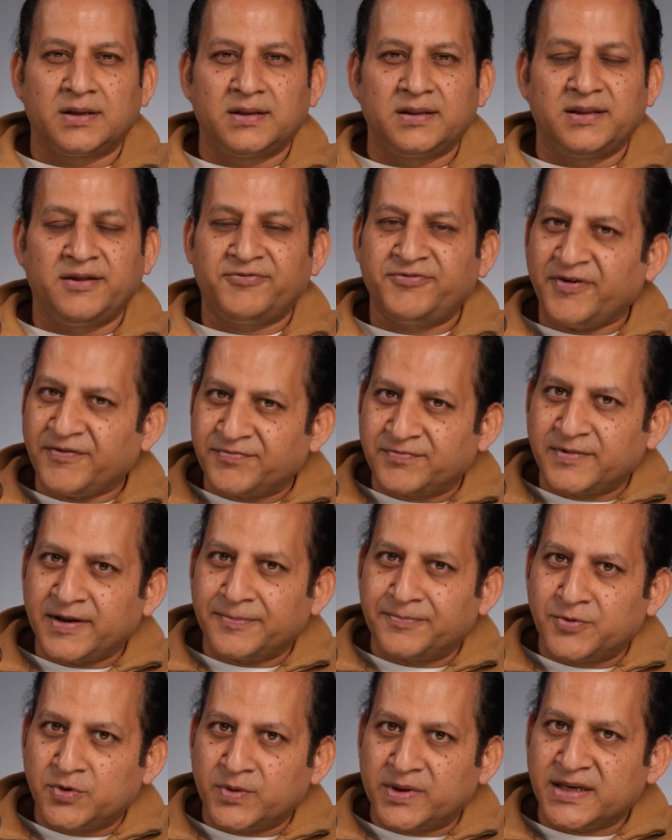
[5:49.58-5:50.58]
The fifth
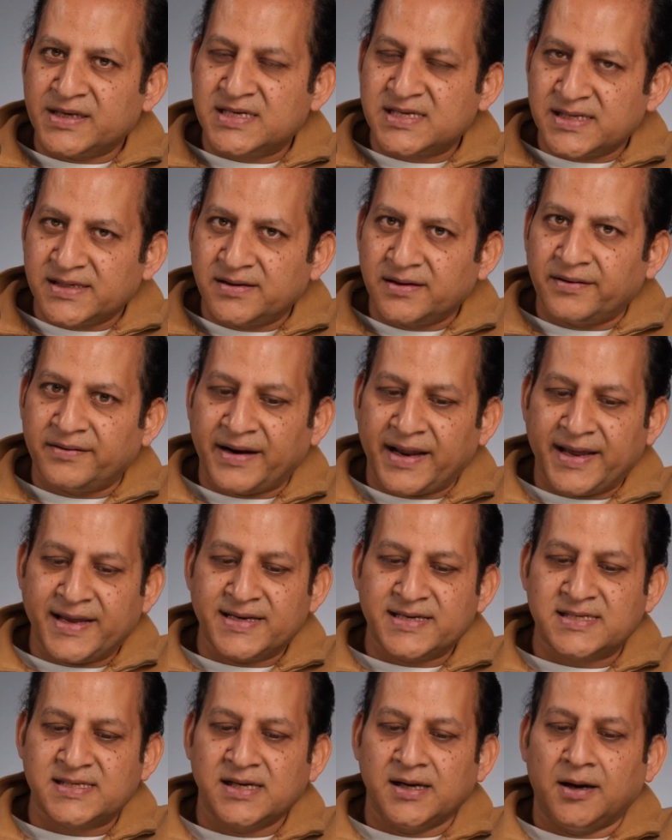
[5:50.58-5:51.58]
tip to consider
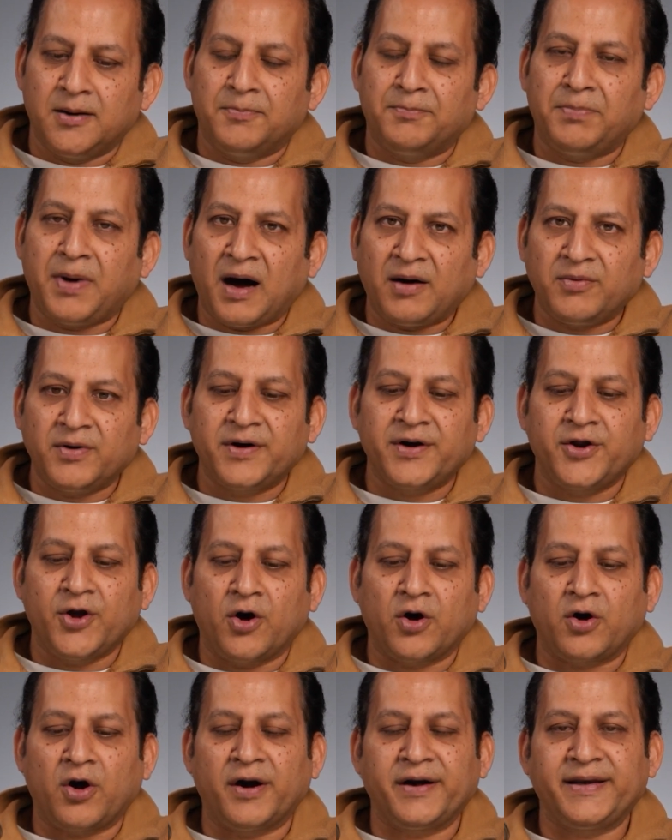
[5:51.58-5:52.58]
is power
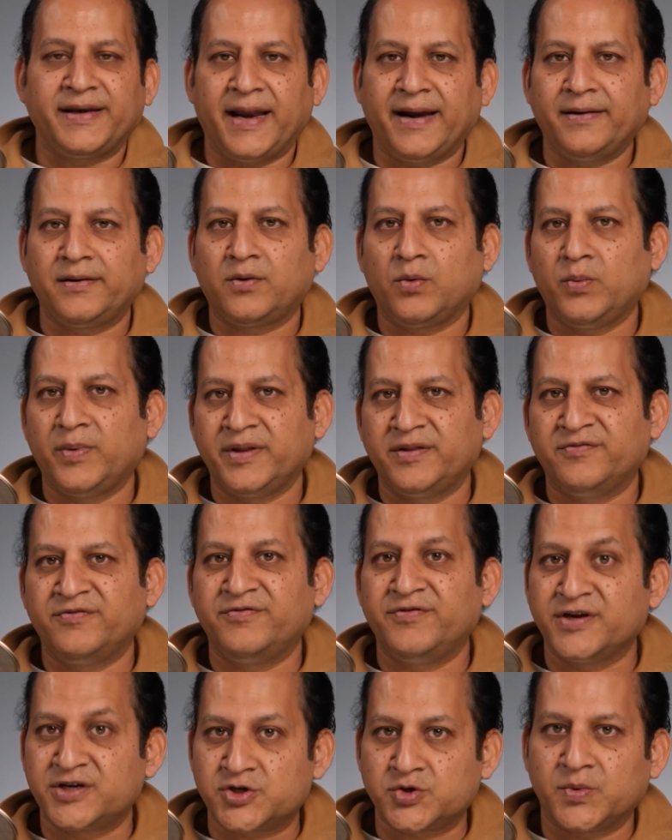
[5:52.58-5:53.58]
your content with
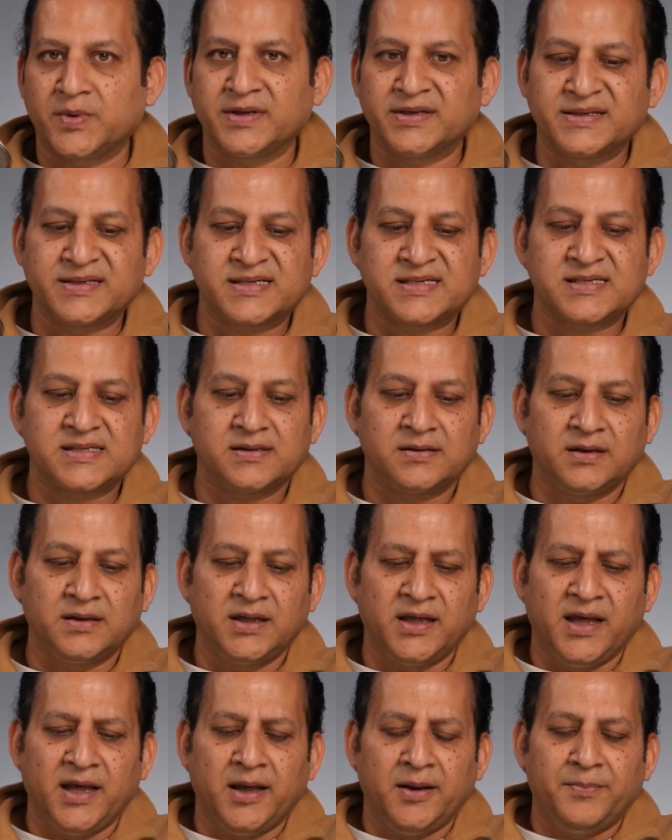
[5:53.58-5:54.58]
visuals.
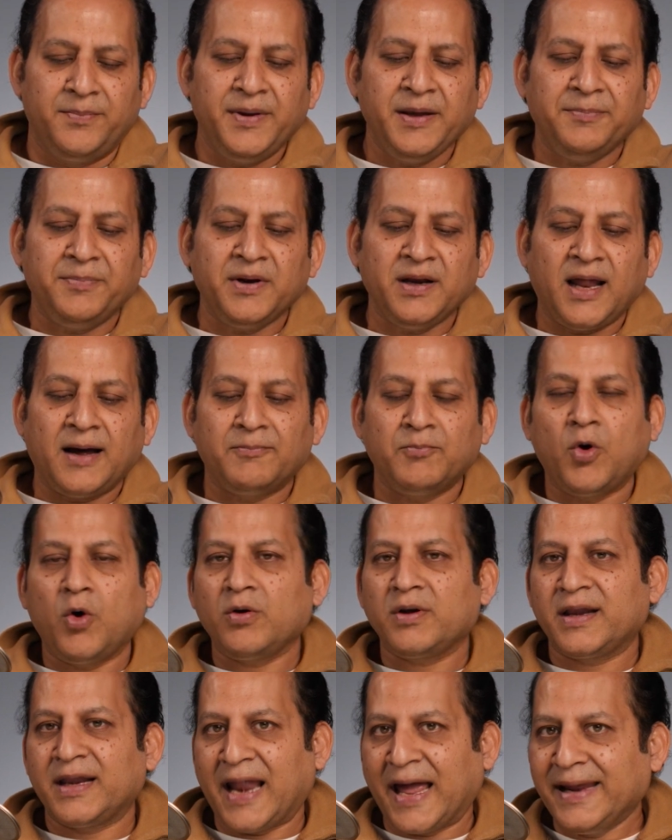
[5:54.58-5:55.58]
People are
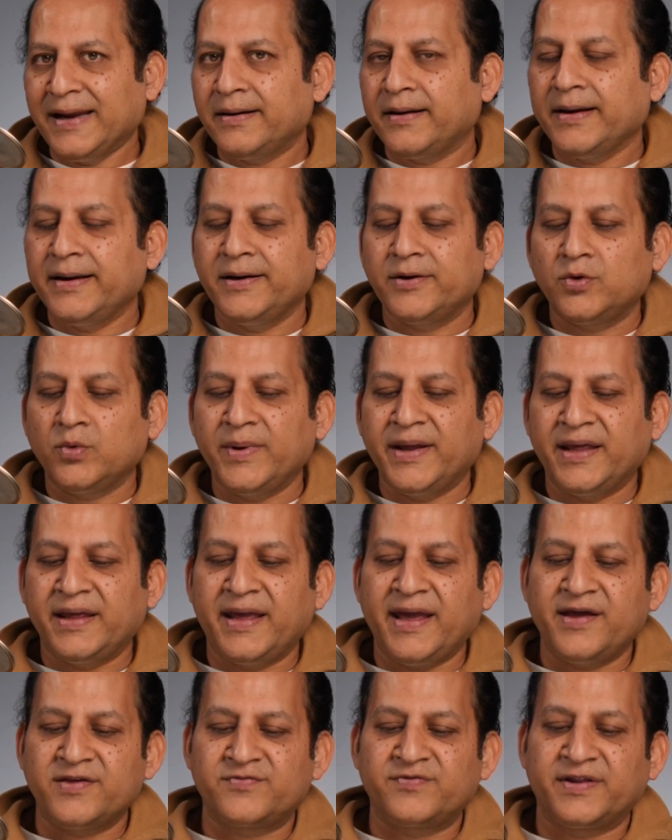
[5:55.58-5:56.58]
more likely to
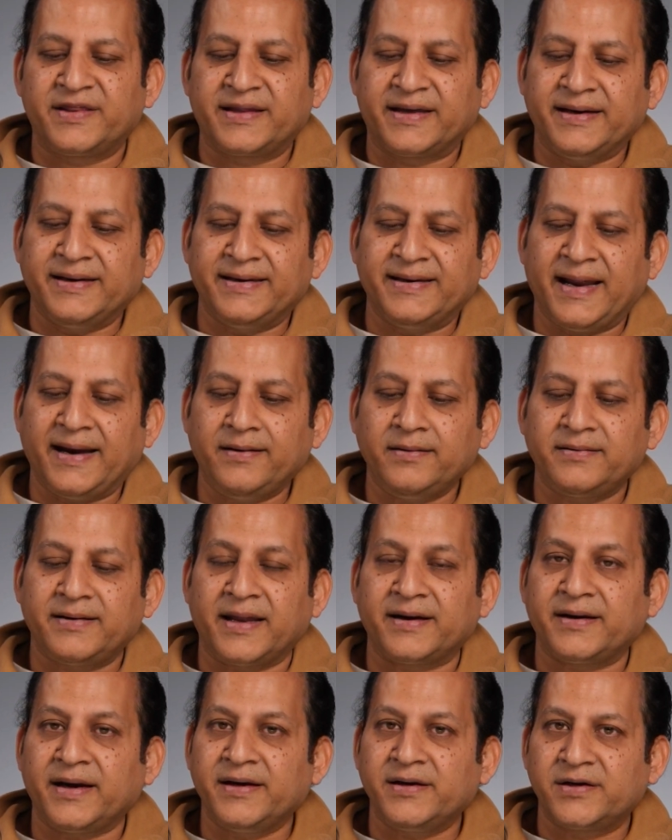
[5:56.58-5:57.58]
engage with content
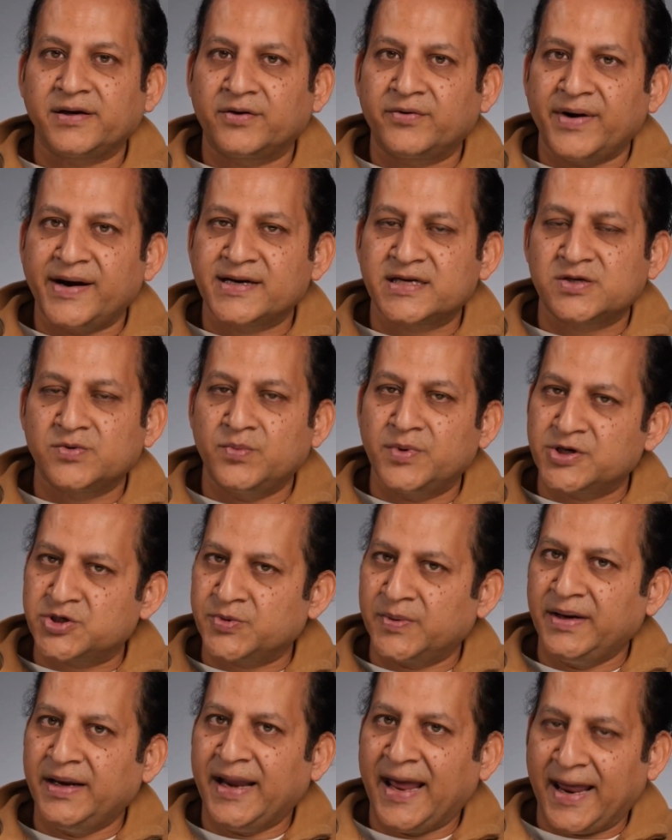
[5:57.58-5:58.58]
that integrates
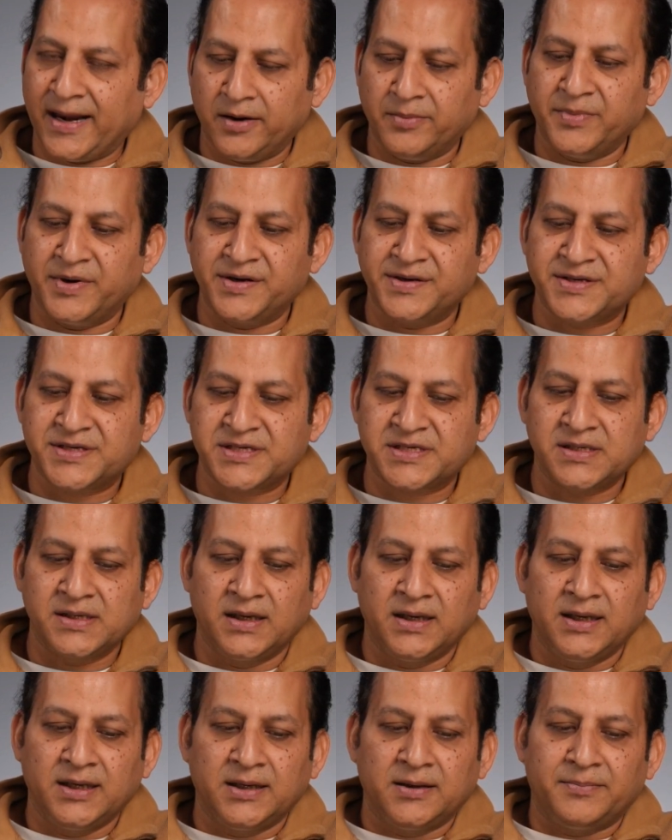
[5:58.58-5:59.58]
visual elements.
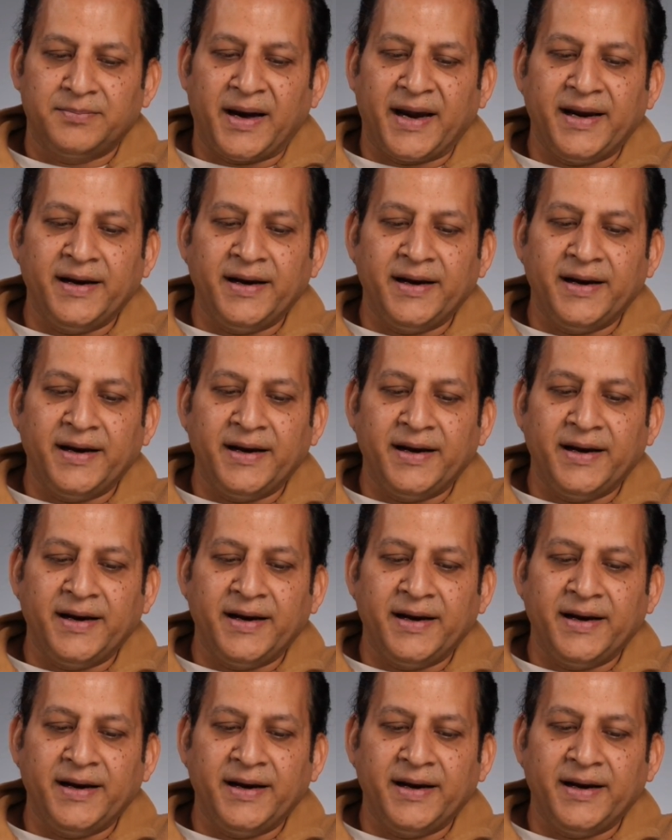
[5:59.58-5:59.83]
By